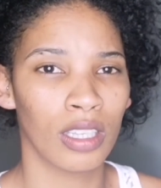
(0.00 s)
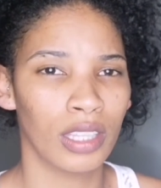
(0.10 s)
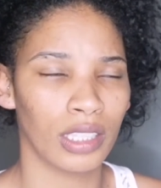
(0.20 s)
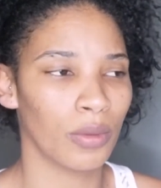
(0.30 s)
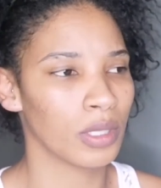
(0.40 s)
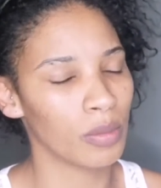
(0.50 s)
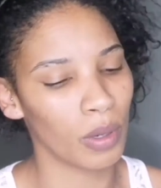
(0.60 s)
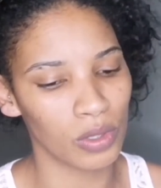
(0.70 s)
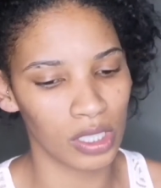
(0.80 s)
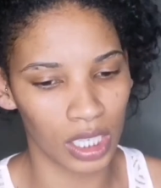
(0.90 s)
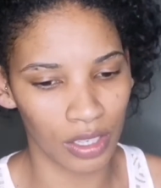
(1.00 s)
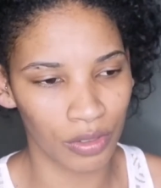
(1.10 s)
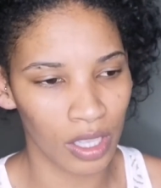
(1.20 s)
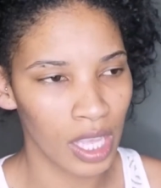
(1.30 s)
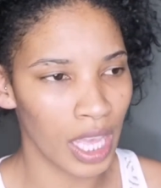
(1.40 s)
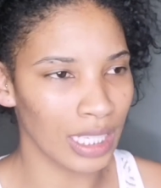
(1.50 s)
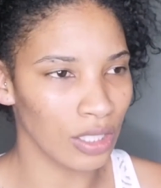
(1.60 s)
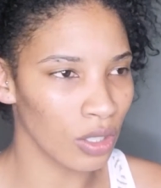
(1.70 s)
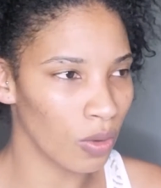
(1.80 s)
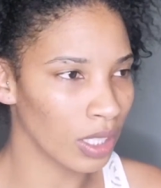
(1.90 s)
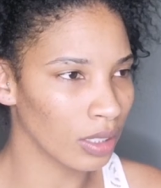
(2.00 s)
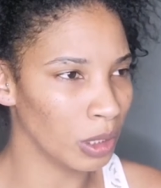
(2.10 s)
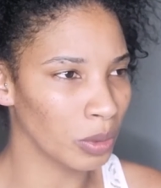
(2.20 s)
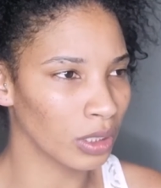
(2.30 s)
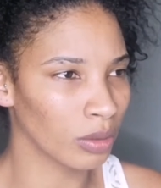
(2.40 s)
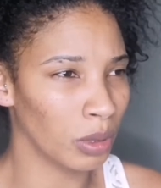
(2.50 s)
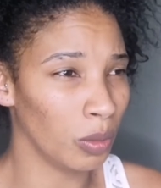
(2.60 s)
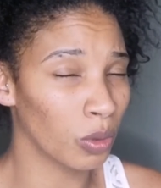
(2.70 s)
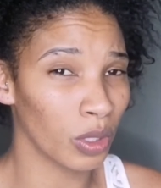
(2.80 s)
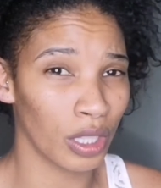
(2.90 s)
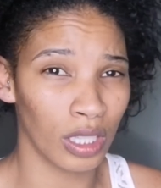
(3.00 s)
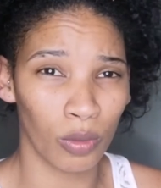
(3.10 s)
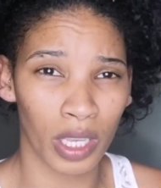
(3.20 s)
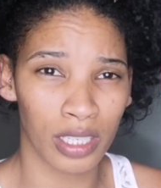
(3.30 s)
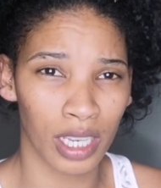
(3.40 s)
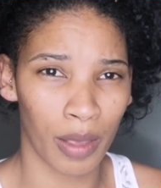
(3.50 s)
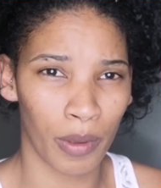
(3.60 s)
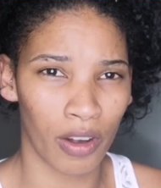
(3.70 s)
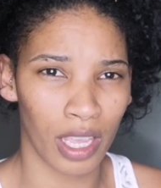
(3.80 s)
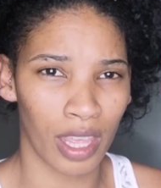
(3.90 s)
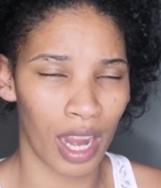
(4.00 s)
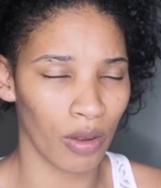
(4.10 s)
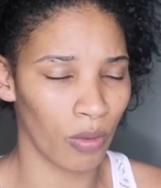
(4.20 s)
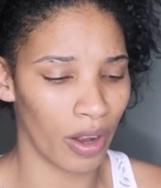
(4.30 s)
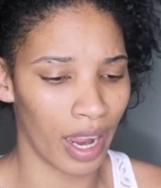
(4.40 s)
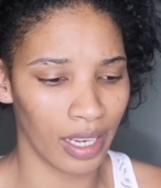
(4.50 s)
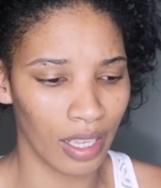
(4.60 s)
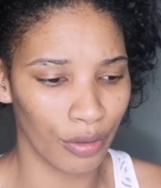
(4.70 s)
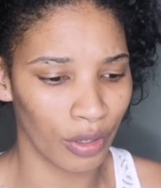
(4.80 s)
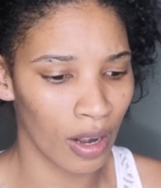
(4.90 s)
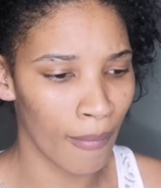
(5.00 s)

that they were supposed to give. And you know what? People within the Western Cape area where I live,